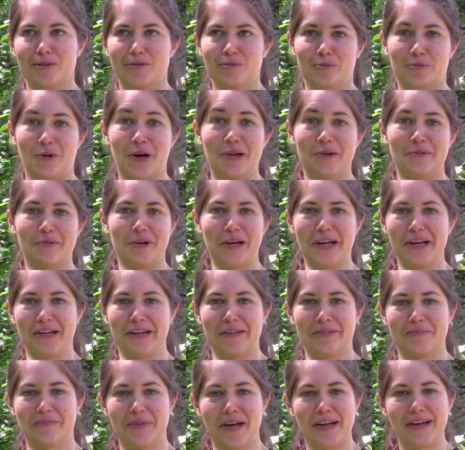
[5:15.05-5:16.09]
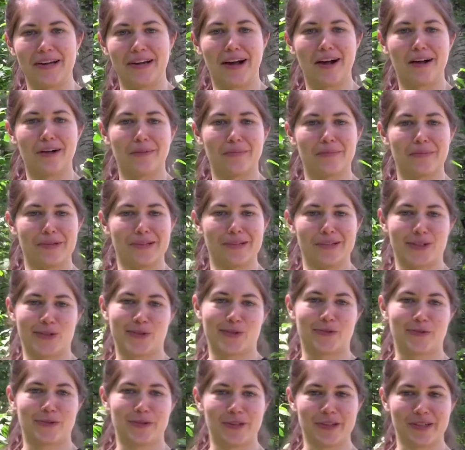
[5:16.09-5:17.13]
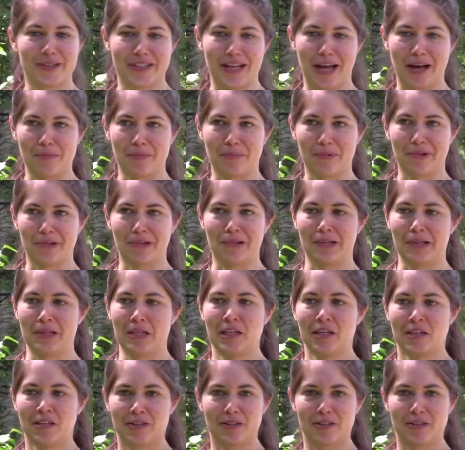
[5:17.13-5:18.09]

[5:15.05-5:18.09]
one way it might help is, for example,